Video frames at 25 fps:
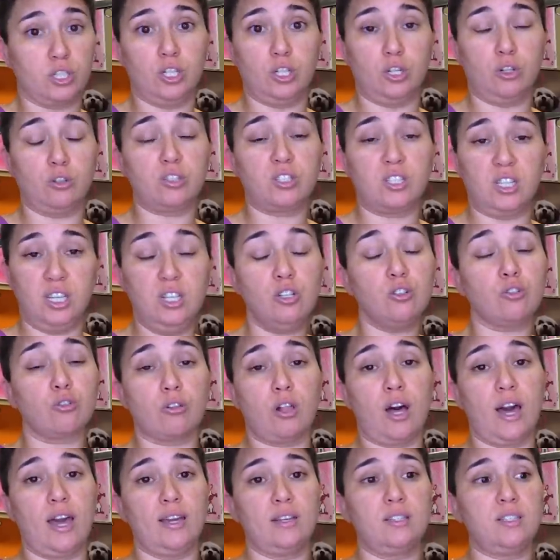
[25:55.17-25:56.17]
you know, senior
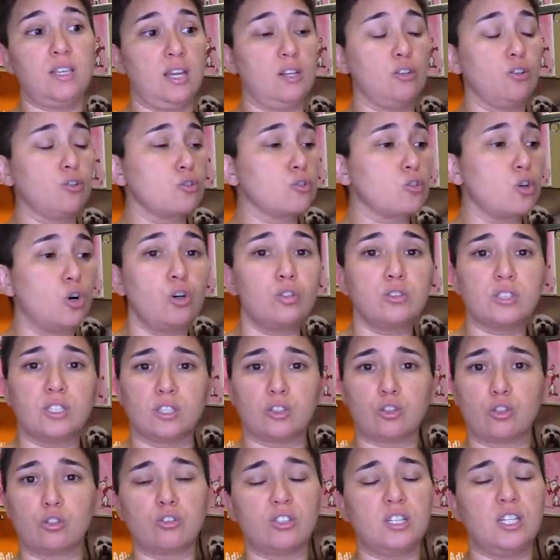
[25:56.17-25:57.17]
like, 10 years old
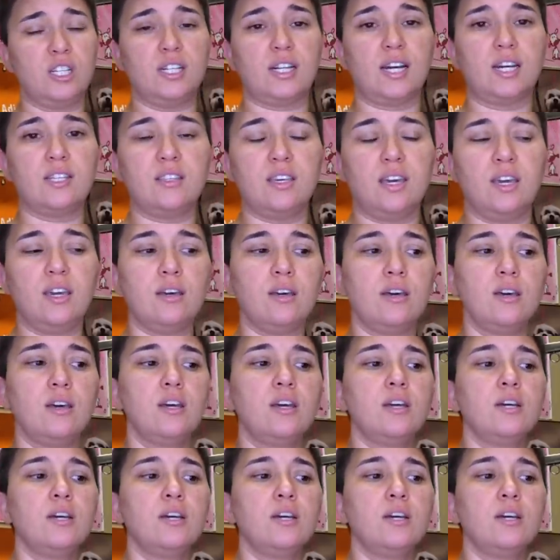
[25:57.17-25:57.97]
and 13, I think.